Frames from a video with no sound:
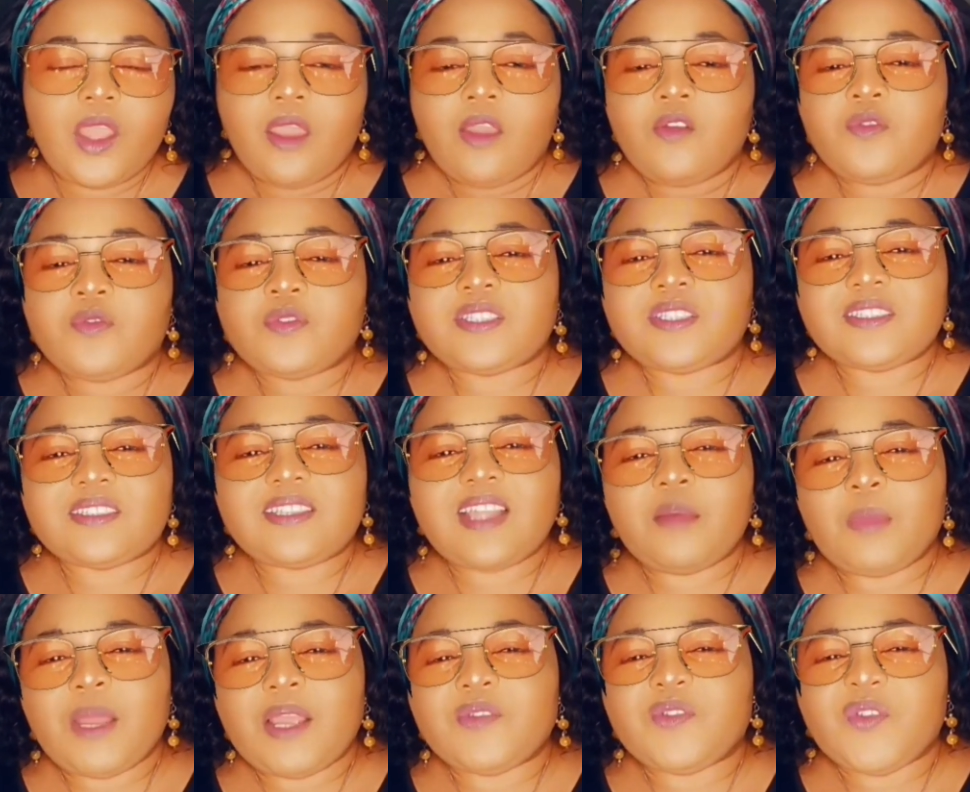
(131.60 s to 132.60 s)
Since
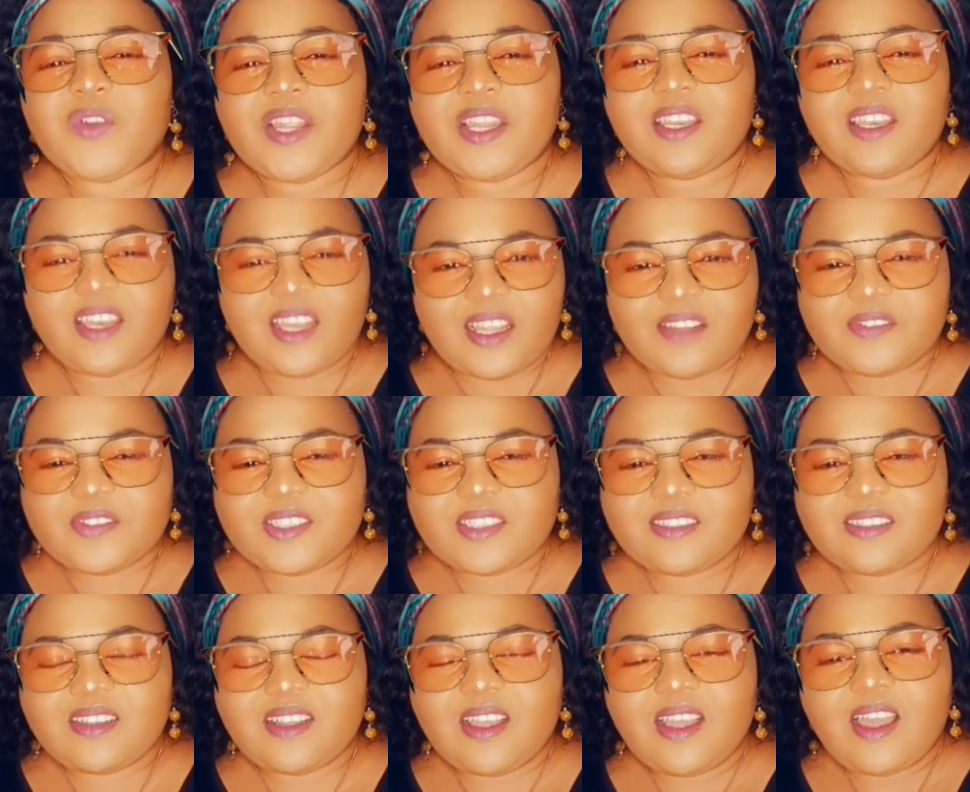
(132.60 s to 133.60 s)
that my friend
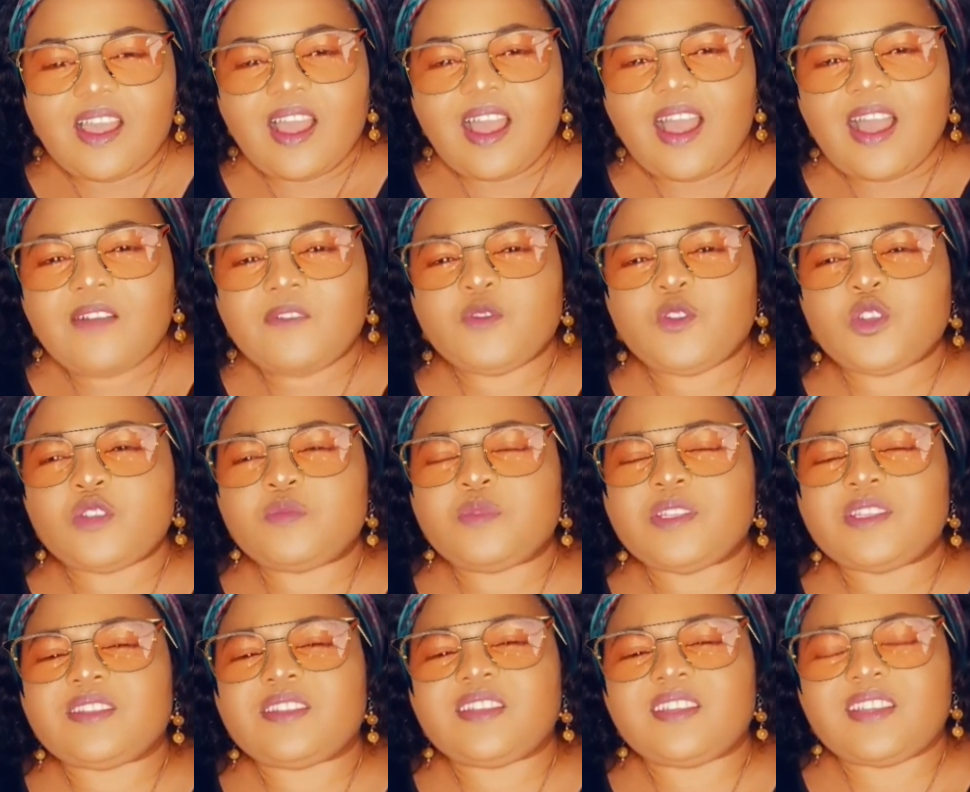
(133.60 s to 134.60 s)
left, I've just
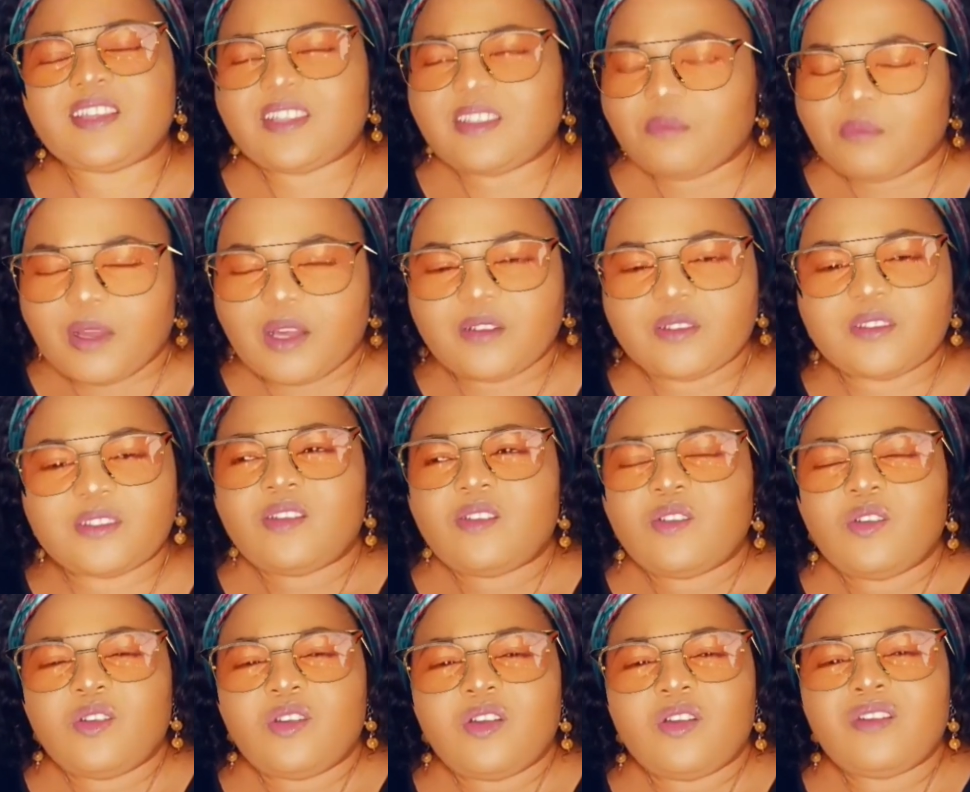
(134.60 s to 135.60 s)
been thinking about
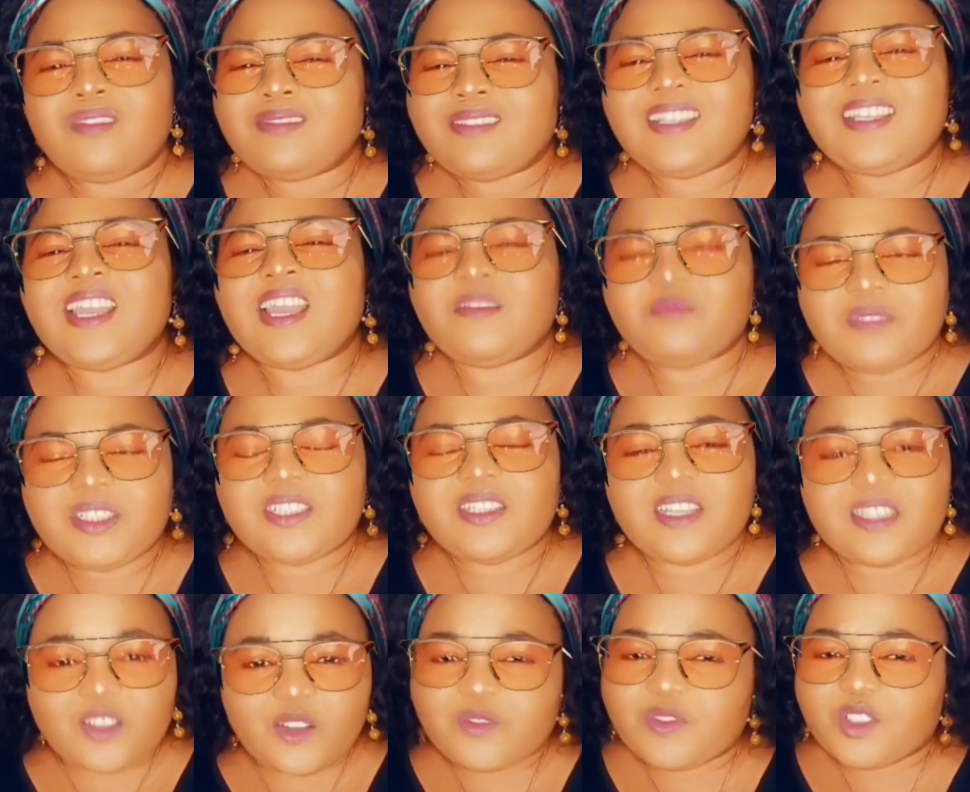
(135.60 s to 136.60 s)
the
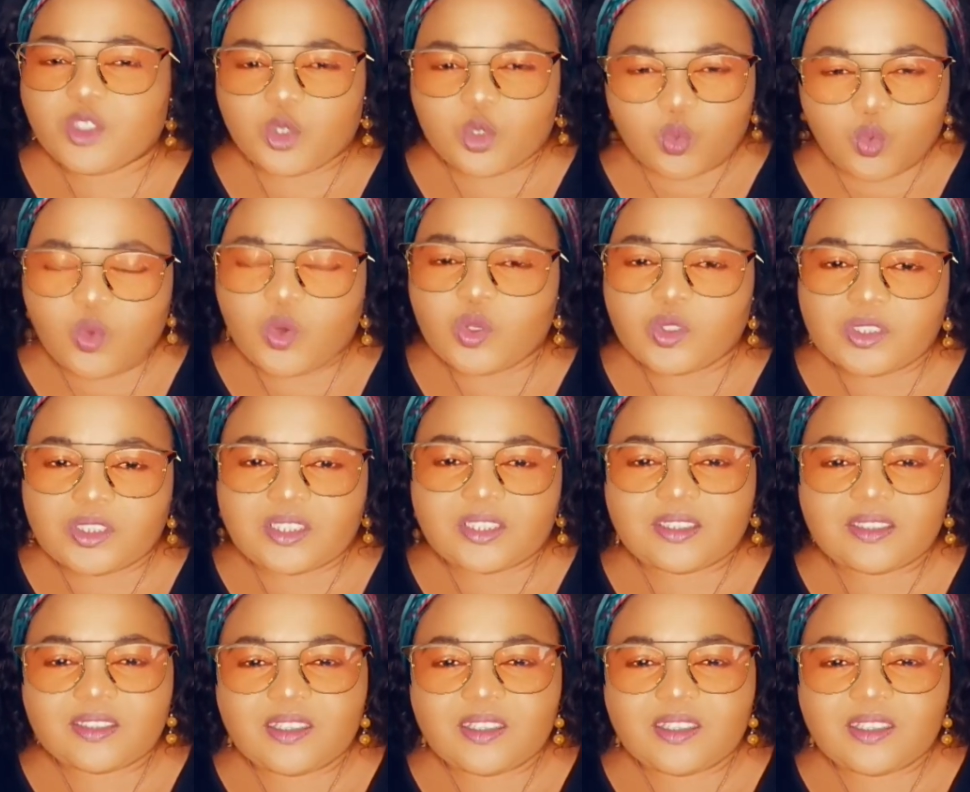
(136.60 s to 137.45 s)
emptiness of this world.